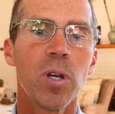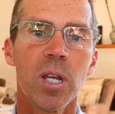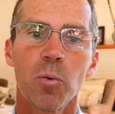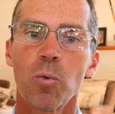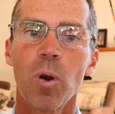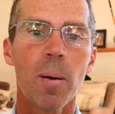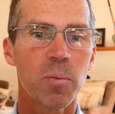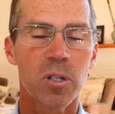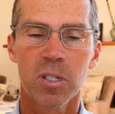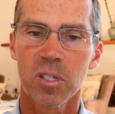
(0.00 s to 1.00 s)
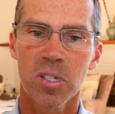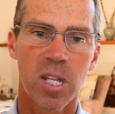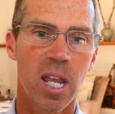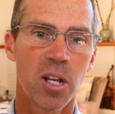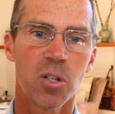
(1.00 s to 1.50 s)
we erupt on the
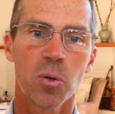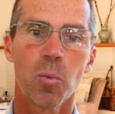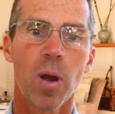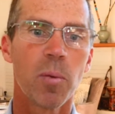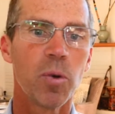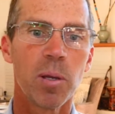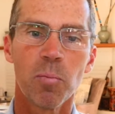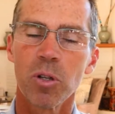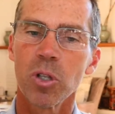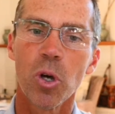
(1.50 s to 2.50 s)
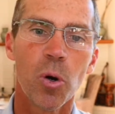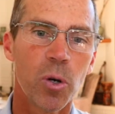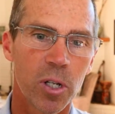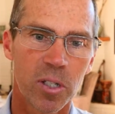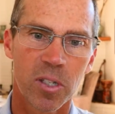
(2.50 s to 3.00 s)
stage, or when we implode
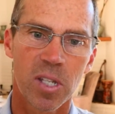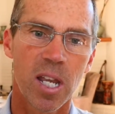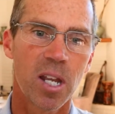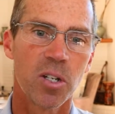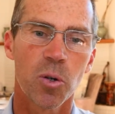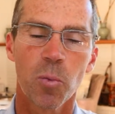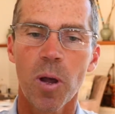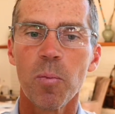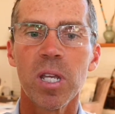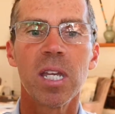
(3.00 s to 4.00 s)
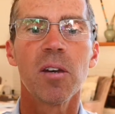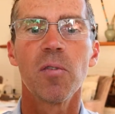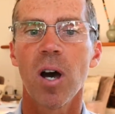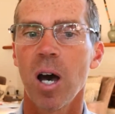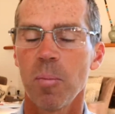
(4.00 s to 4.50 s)
on the stage, or when we give
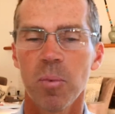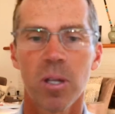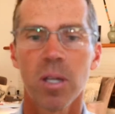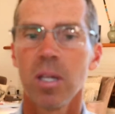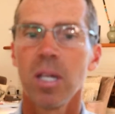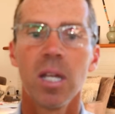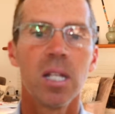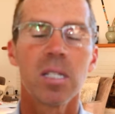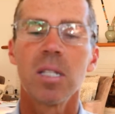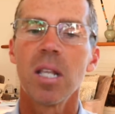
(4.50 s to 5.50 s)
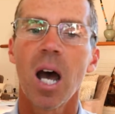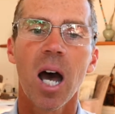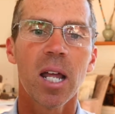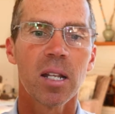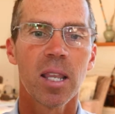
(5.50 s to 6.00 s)
up, it's
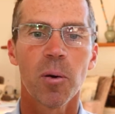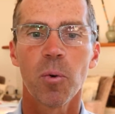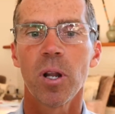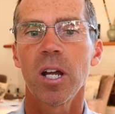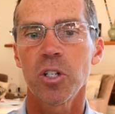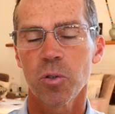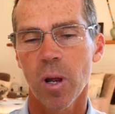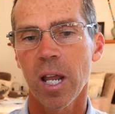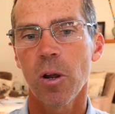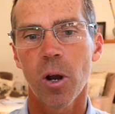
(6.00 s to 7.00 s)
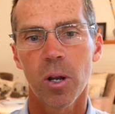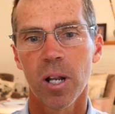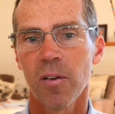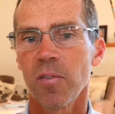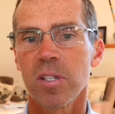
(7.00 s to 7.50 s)
not that we're not trying hard
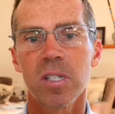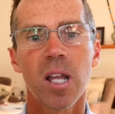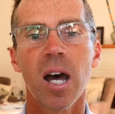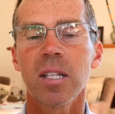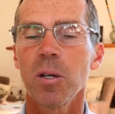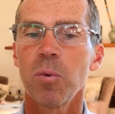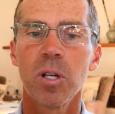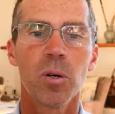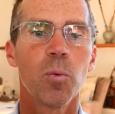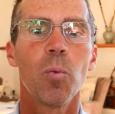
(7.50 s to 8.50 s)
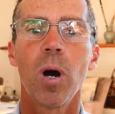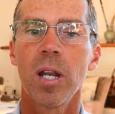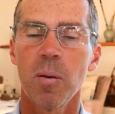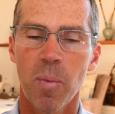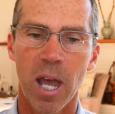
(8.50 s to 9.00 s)
enough. It's not that we don't want
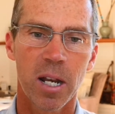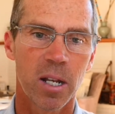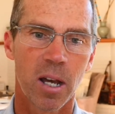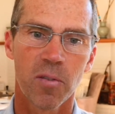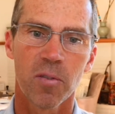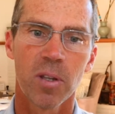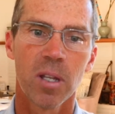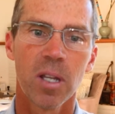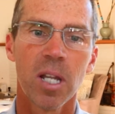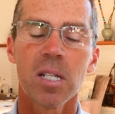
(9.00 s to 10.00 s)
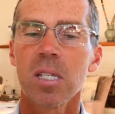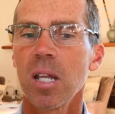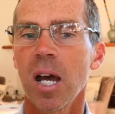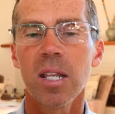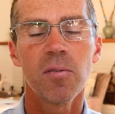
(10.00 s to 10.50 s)
it bad enough. It's
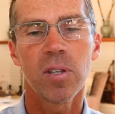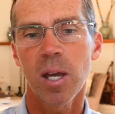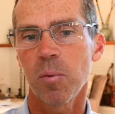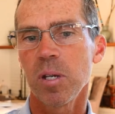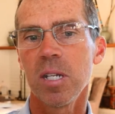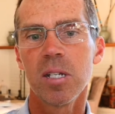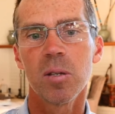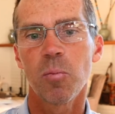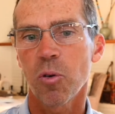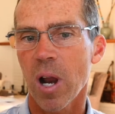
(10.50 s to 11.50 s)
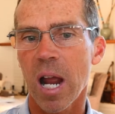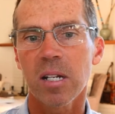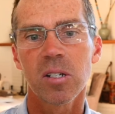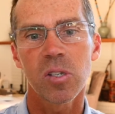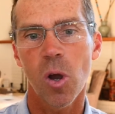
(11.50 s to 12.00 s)
not even that we need to
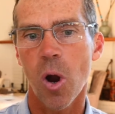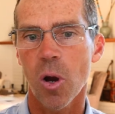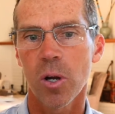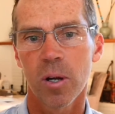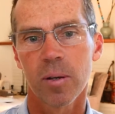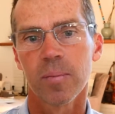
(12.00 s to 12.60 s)
practice harder